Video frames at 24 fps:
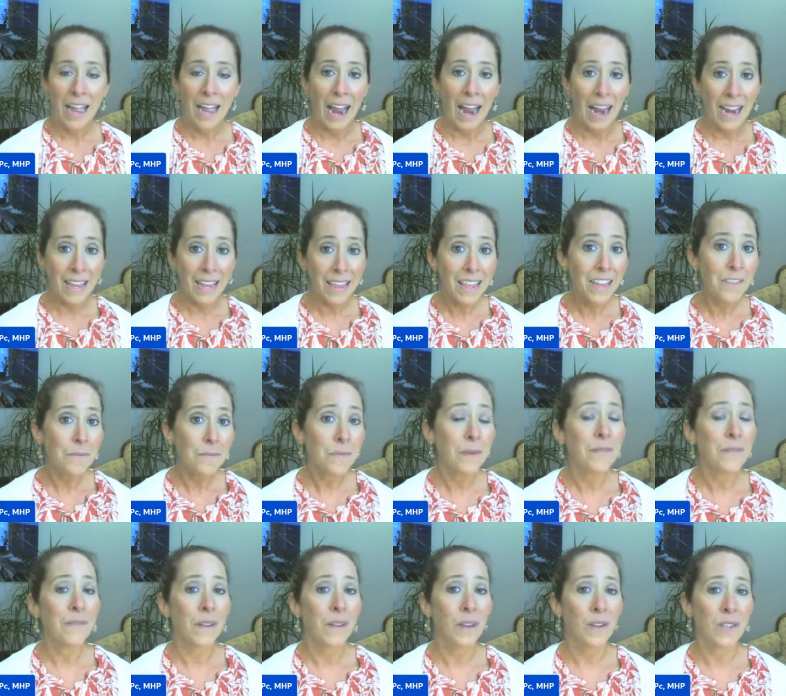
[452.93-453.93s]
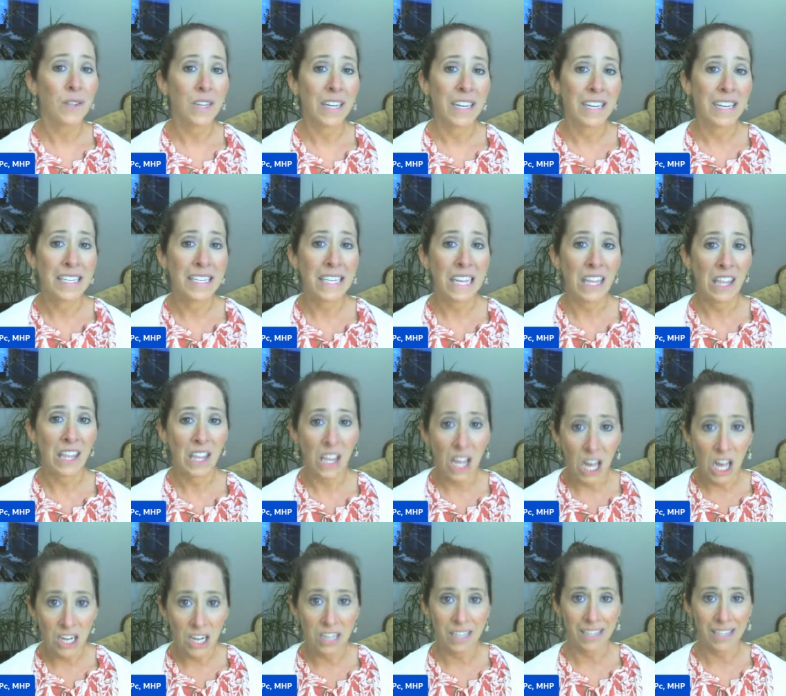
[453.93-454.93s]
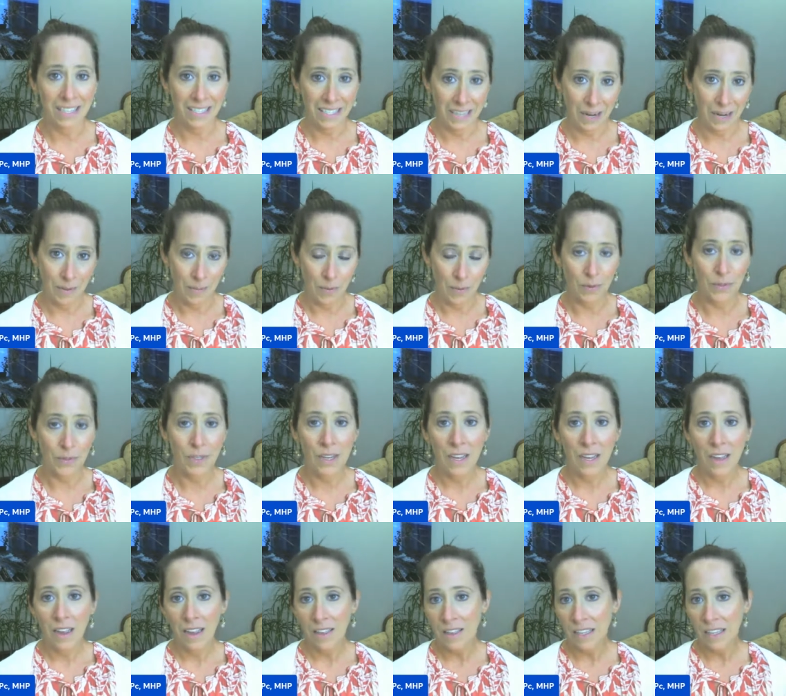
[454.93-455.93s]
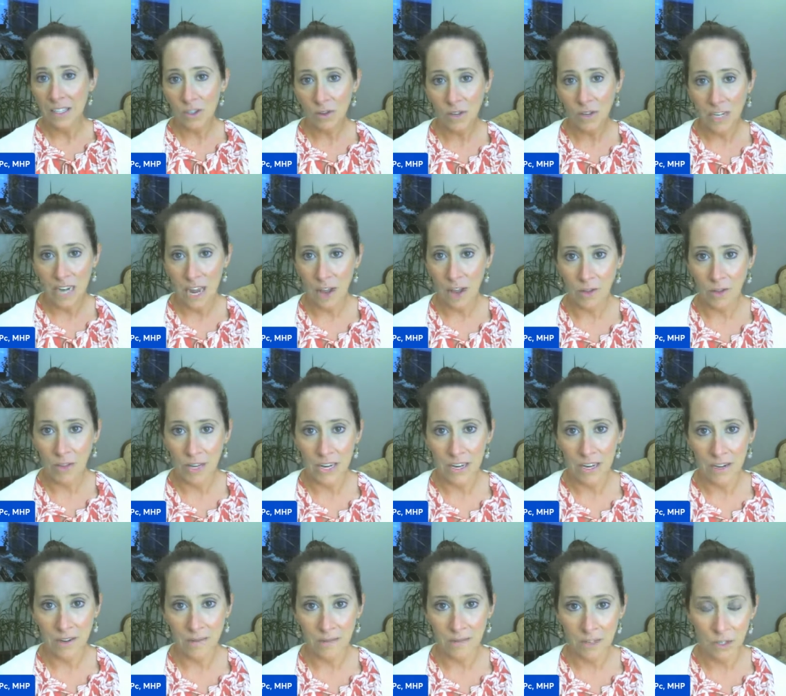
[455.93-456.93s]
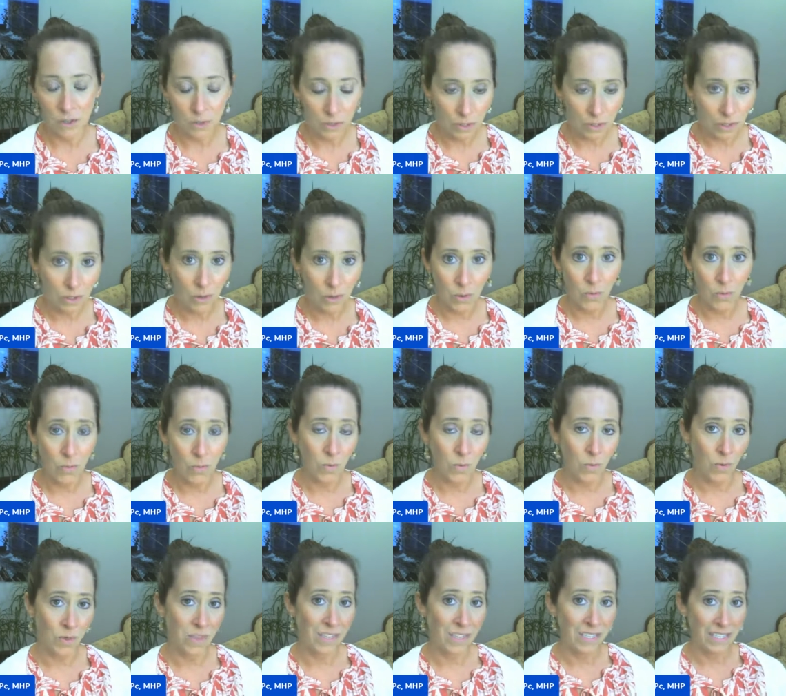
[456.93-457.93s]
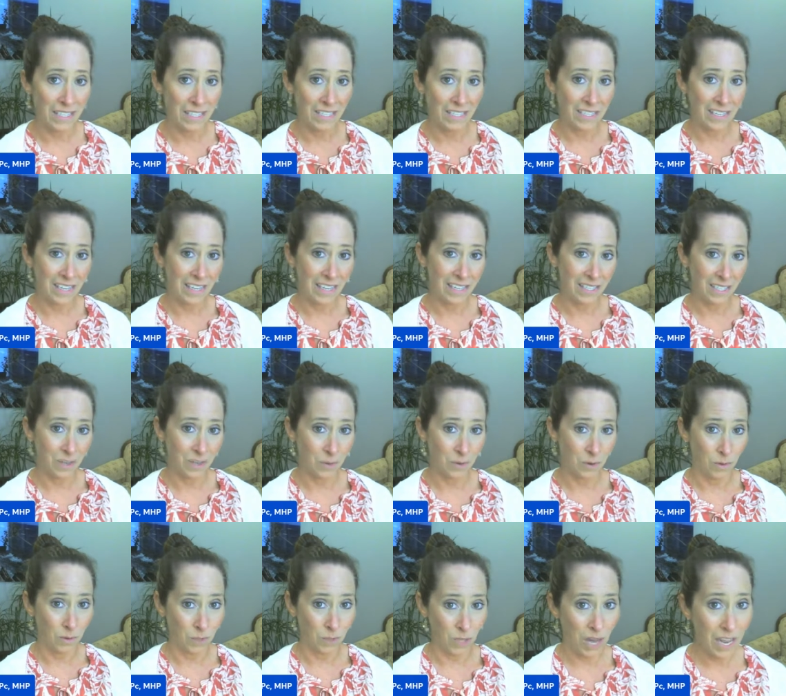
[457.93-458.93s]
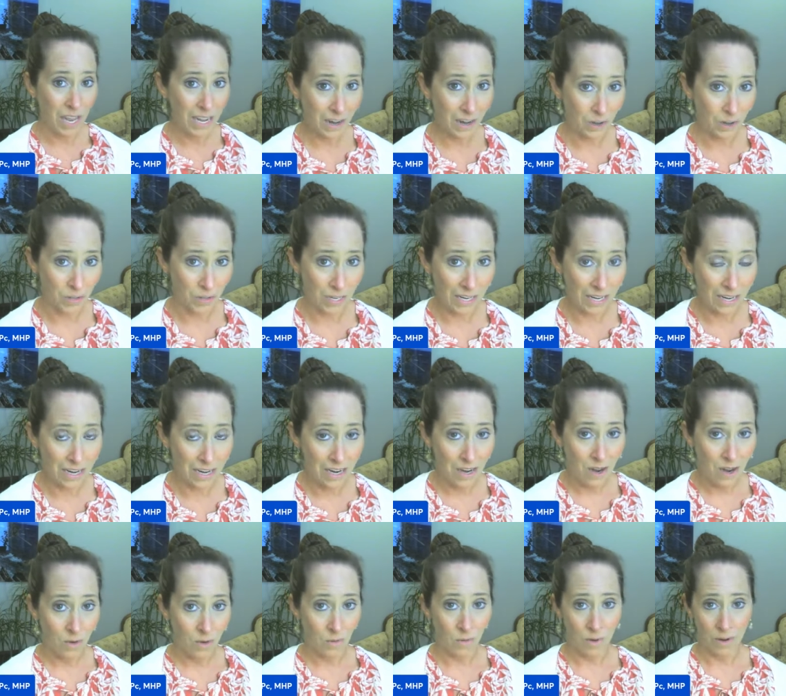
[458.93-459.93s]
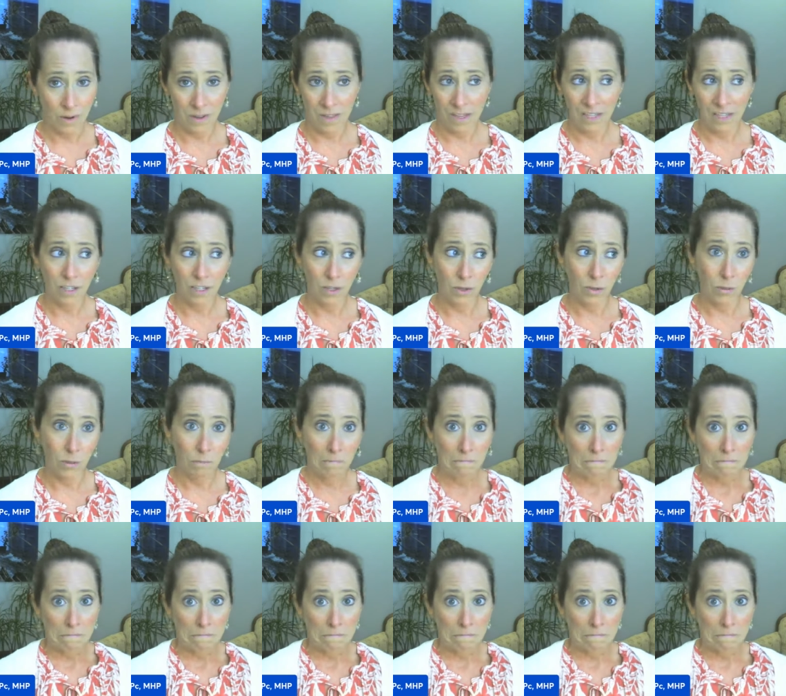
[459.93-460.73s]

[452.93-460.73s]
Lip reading: and they've been found in lung samples. And these are in healthy individuals. So when these things get in someone who's not healthy, what do?